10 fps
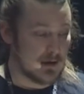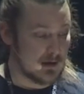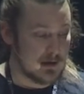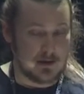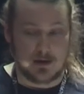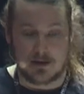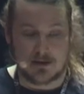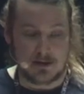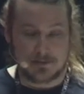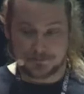And that's
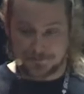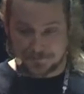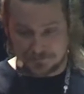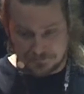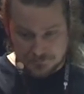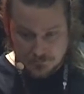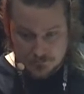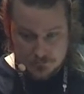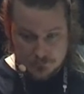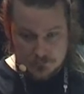it.
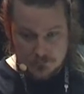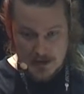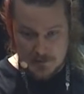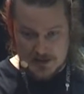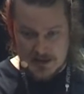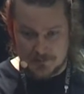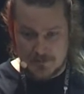But yeah.